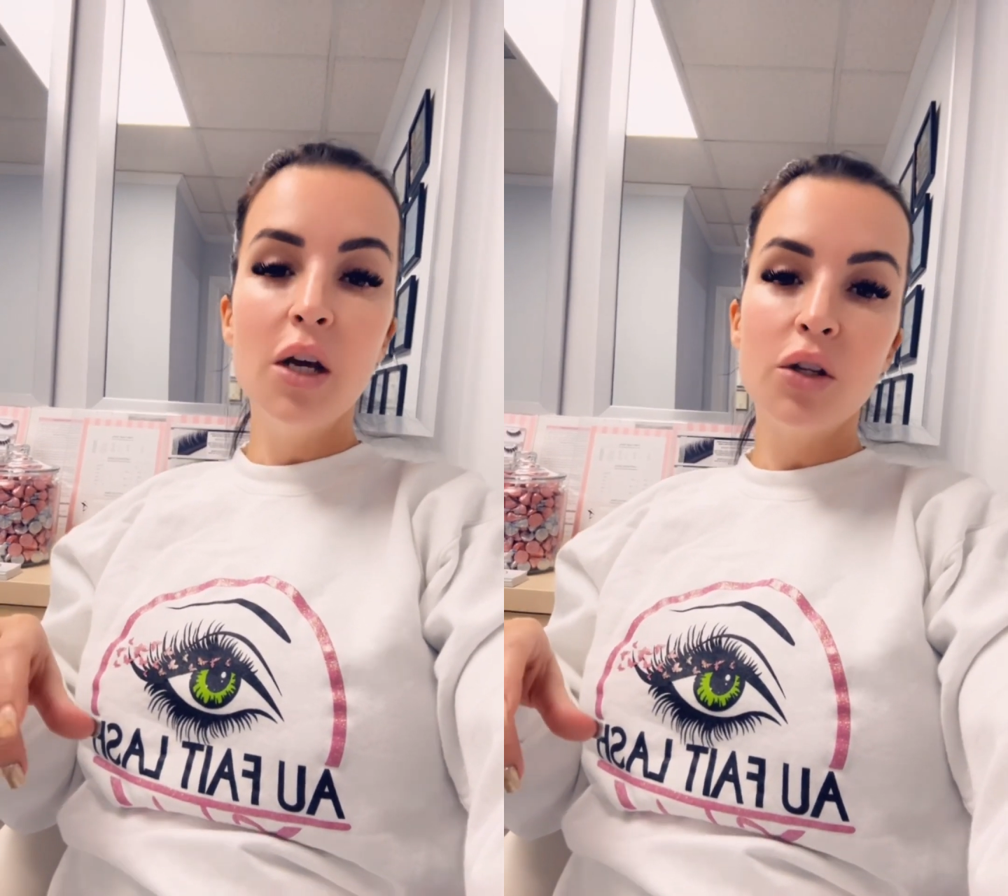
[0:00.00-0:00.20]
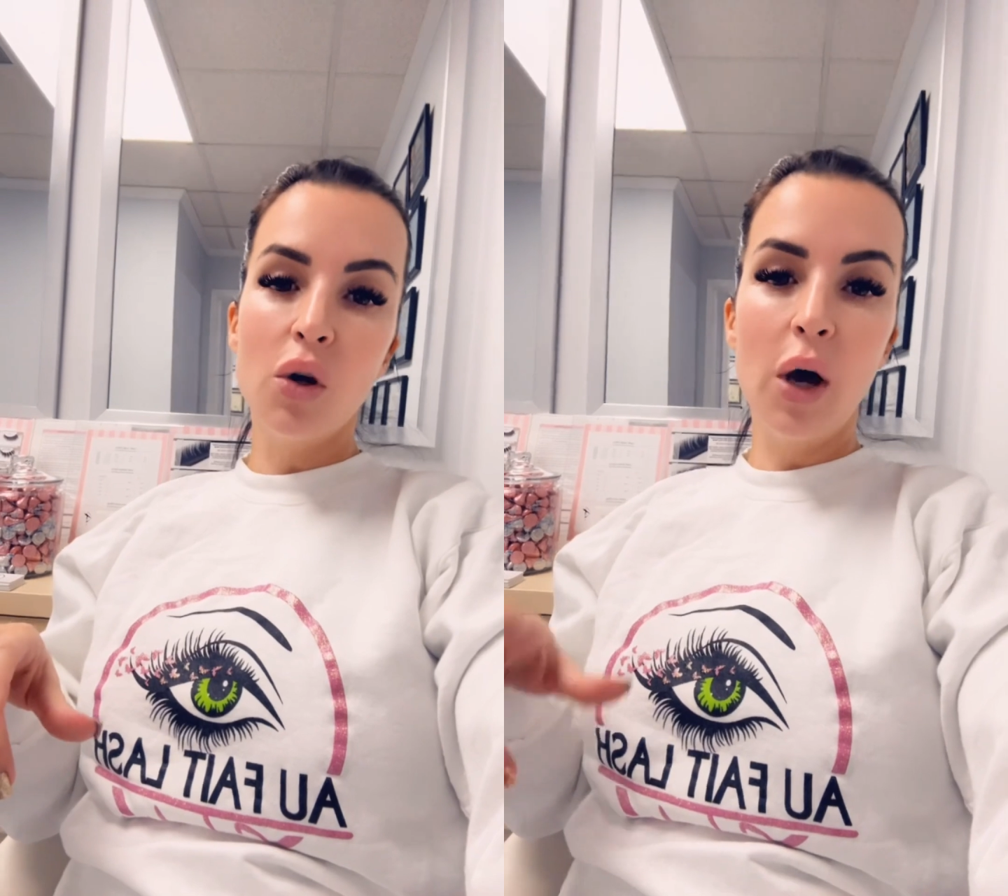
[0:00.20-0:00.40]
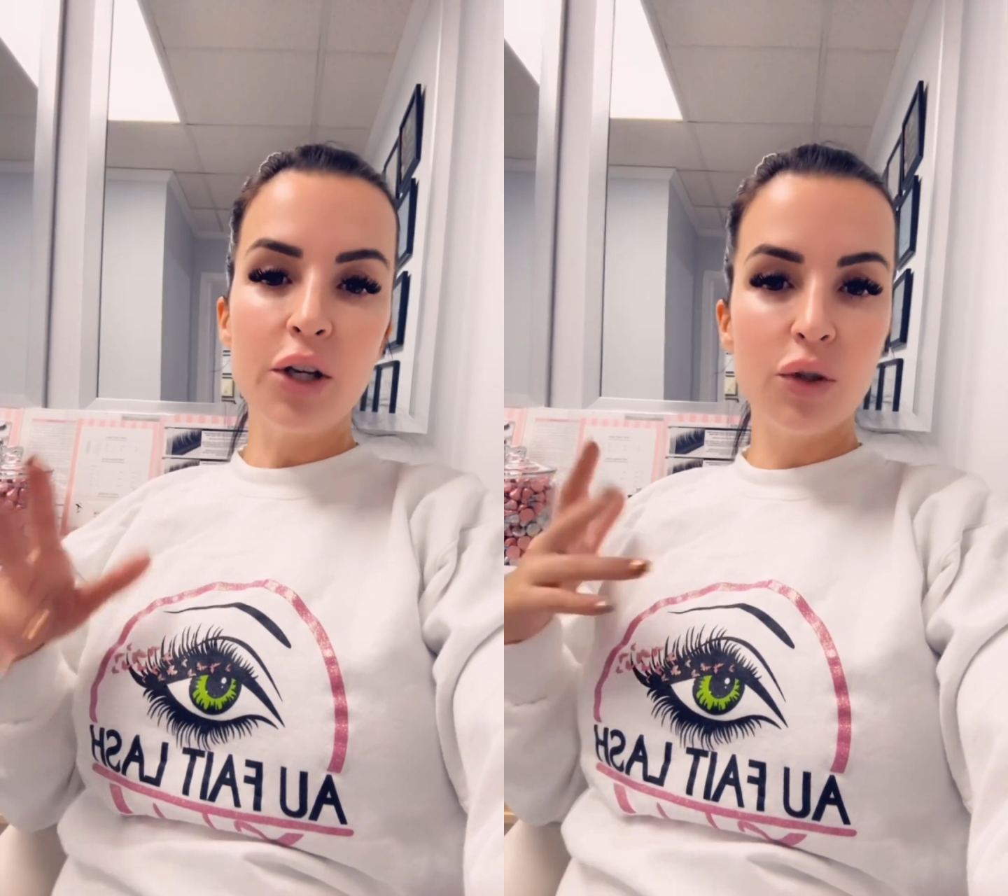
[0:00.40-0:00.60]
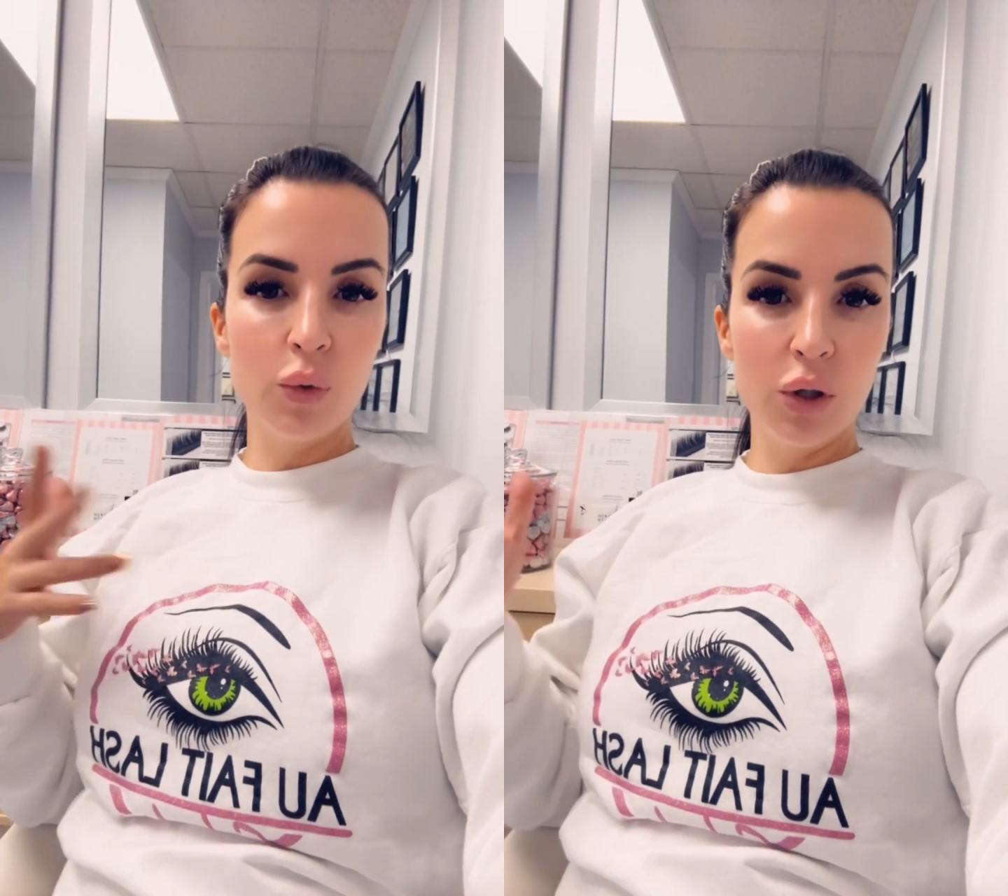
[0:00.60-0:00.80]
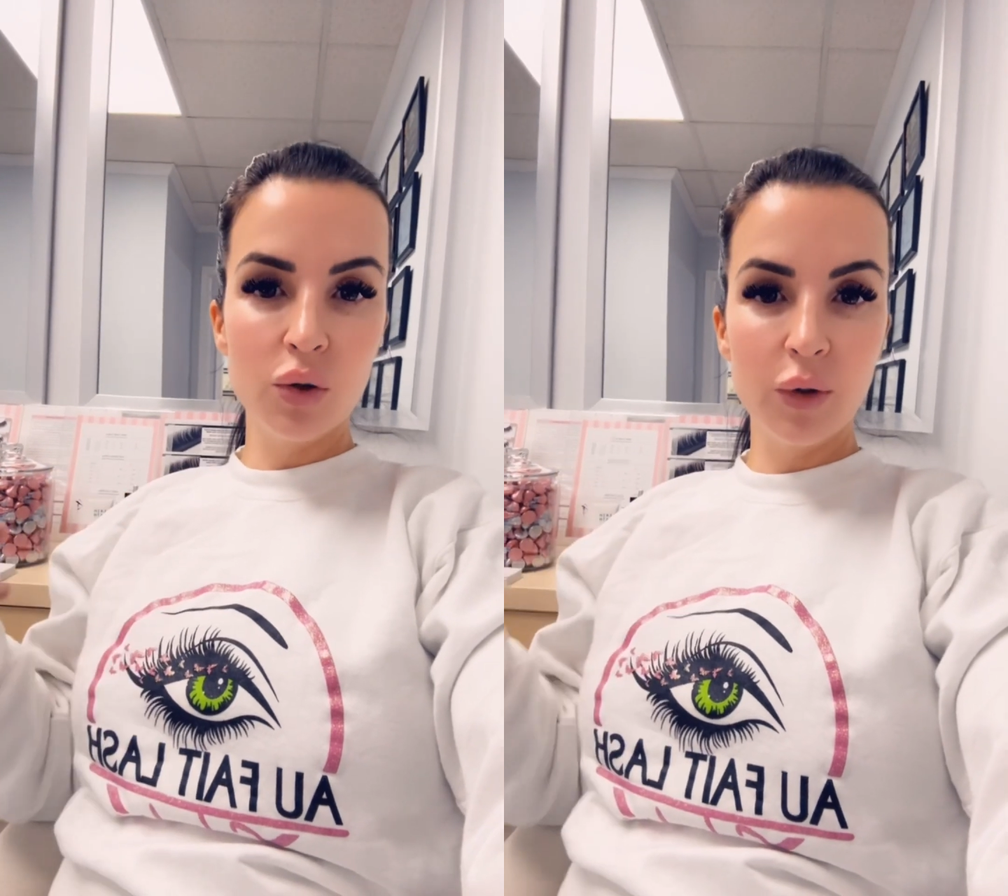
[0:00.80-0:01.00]
So I just
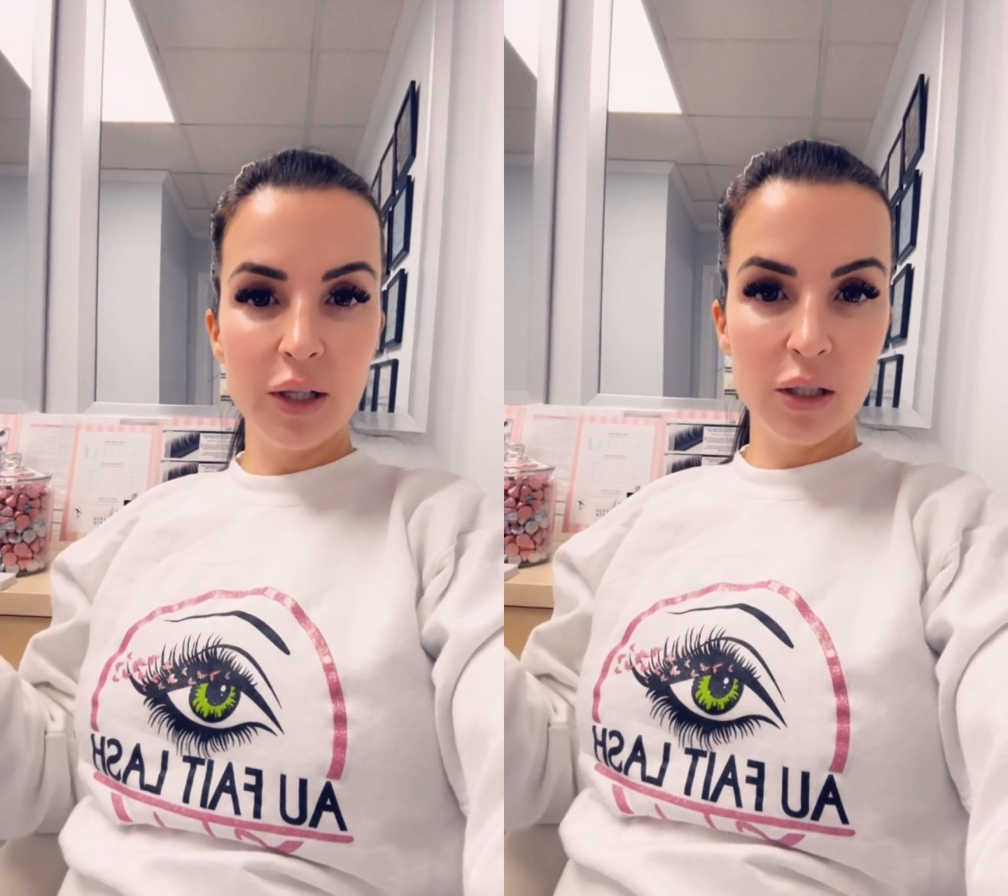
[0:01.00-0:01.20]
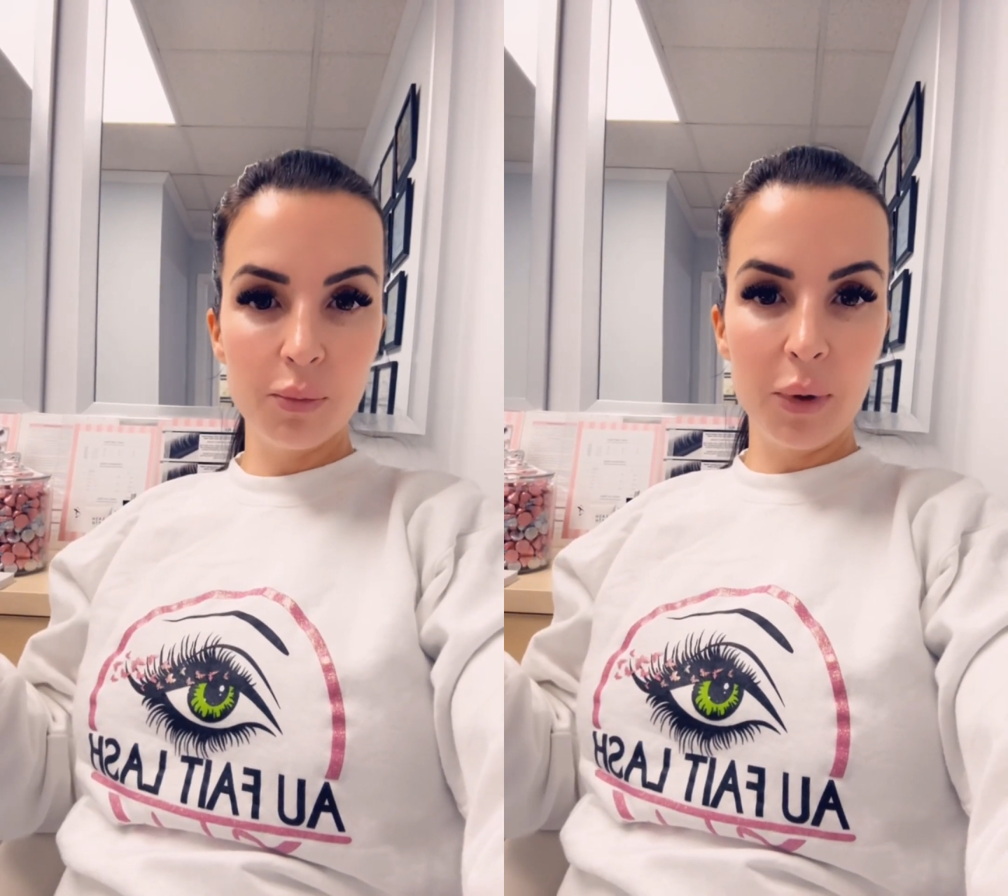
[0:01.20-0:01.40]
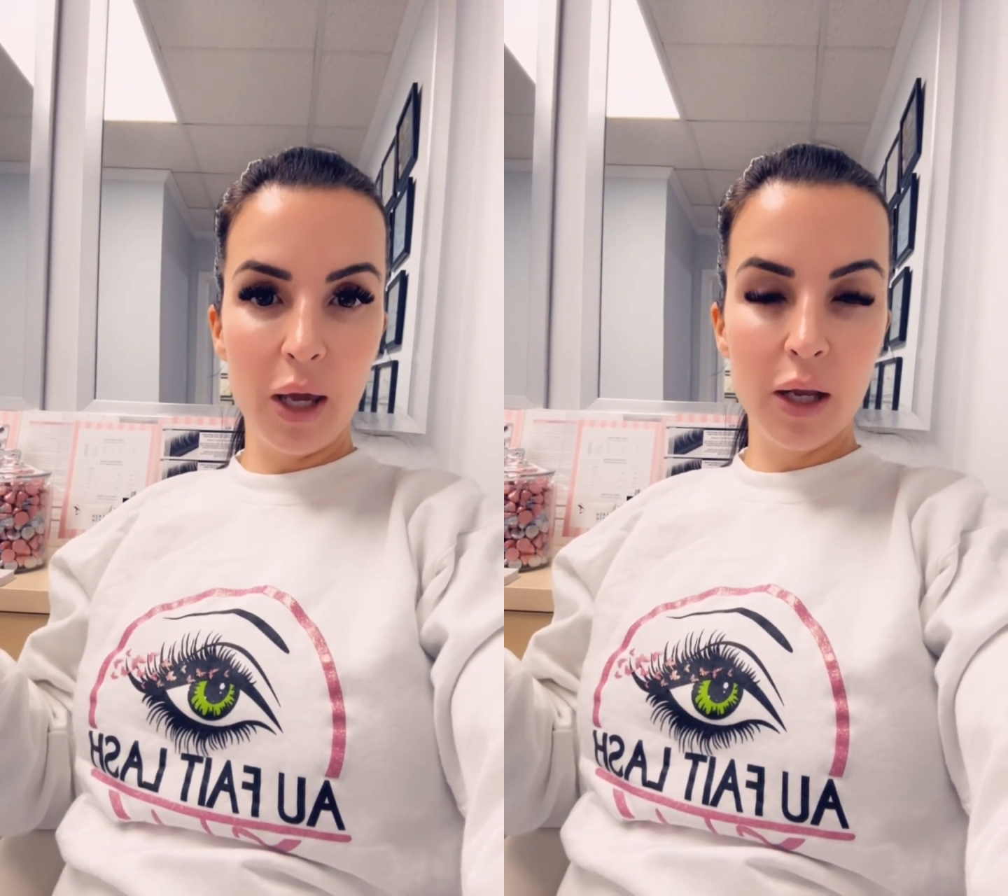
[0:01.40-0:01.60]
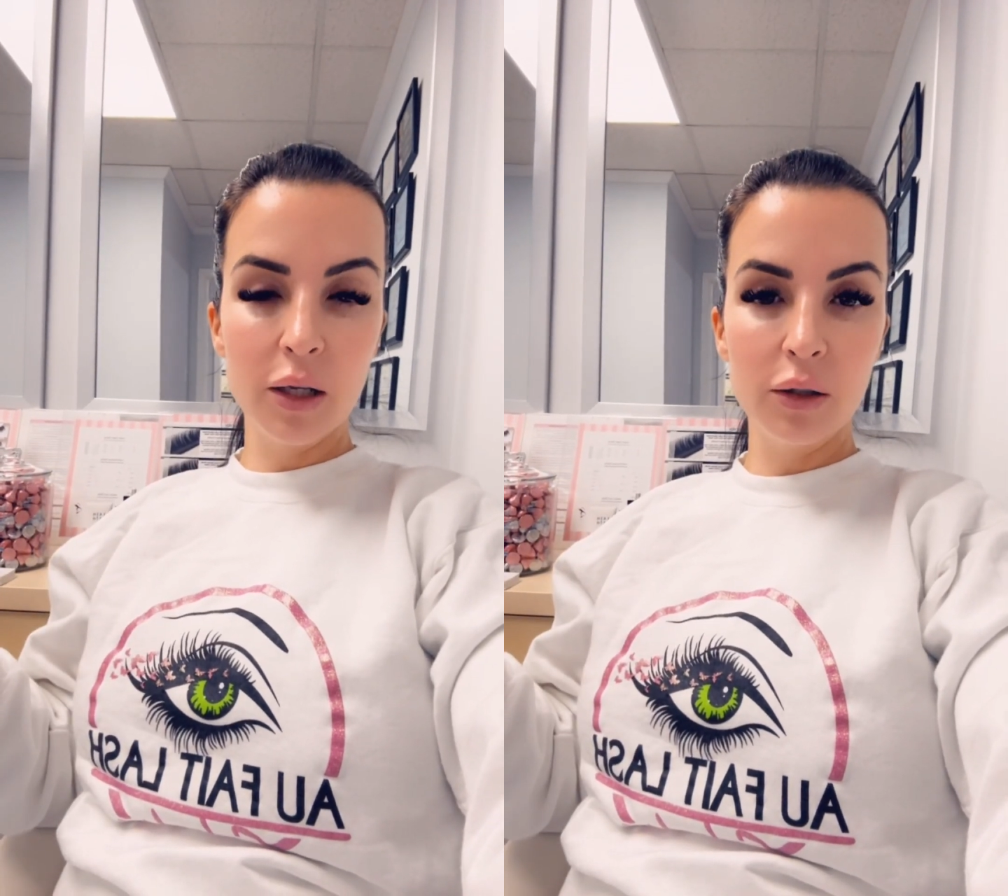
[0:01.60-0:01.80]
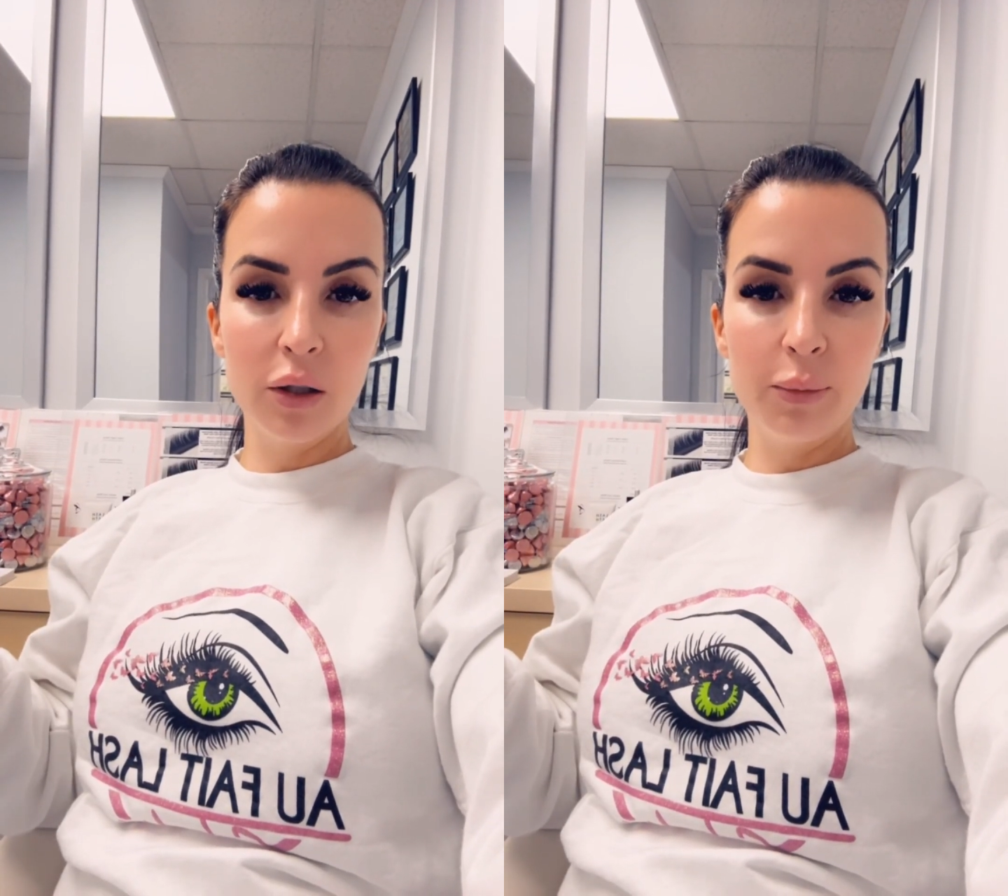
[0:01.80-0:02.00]
wanted to
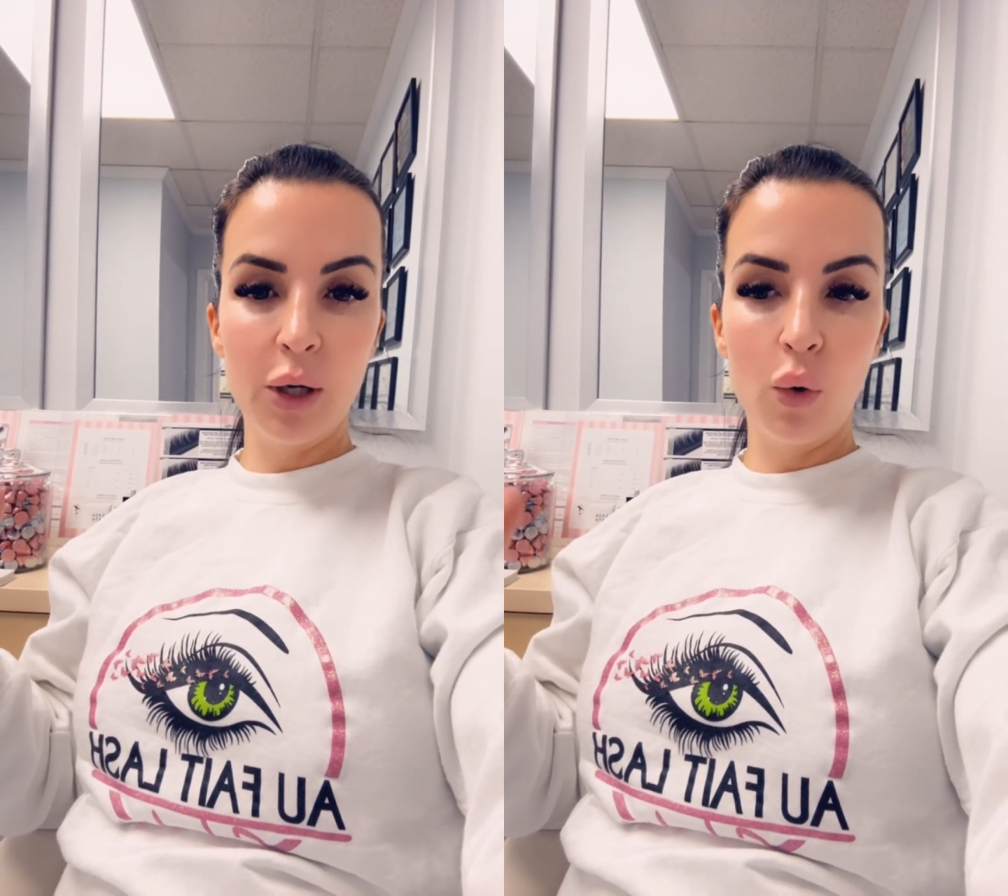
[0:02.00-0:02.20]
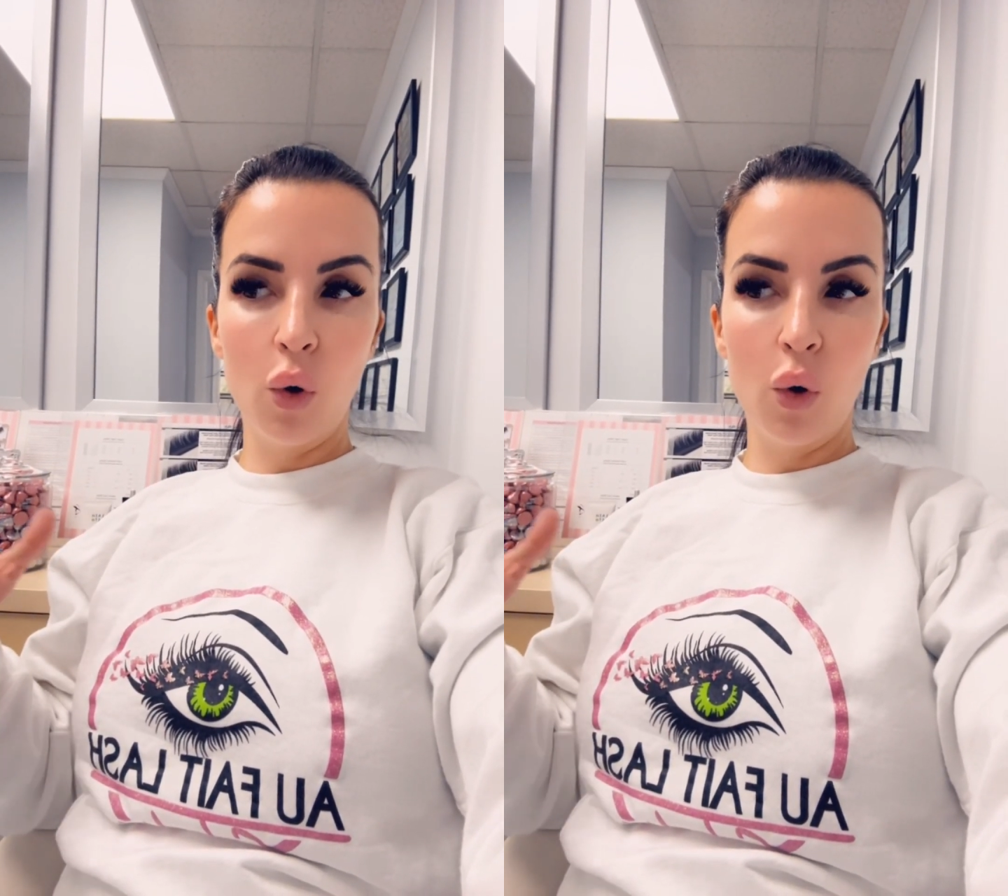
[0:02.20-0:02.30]
expand a little bit